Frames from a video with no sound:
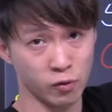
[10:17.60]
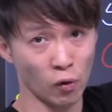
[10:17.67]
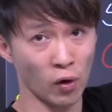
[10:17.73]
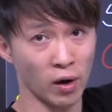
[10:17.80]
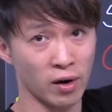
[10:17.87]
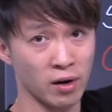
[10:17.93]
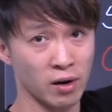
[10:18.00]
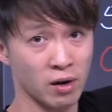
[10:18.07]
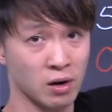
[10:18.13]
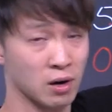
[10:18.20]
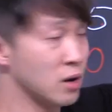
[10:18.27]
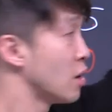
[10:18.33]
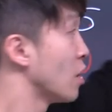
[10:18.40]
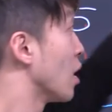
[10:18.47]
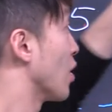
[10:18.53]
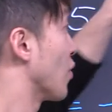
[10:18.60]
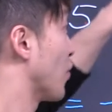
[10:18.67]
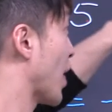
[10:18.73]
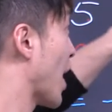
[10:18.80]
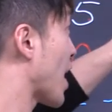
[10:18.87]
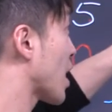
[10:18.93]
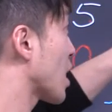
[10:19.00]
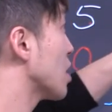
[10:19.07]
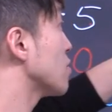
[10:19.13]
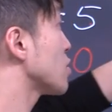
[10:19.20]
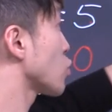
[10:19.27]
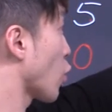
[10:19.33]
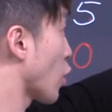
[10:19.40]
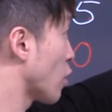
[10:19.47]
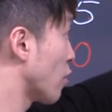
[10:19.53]
4. Negative
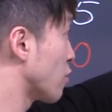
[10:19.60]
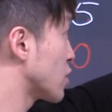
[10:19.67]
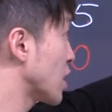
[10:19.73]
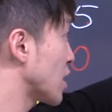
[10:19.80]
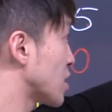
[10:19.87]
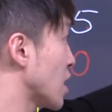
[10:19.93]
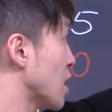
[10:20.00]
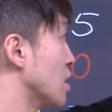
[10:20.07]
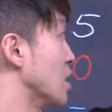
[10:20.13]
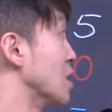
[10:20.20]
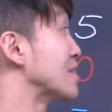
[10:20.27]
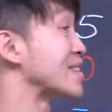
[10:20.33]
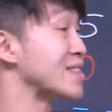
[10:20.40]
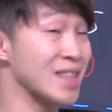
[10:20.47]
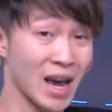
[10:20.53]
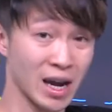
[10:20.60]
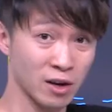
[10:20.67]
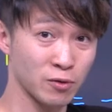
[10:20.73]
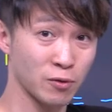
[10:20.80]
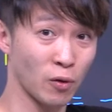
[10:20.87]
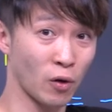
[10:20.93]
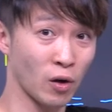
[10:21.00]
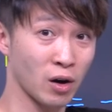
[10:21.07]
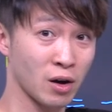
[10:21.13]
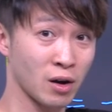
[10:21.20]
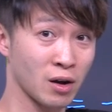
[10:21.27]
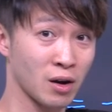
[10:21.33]
square root of 16 is negative 4.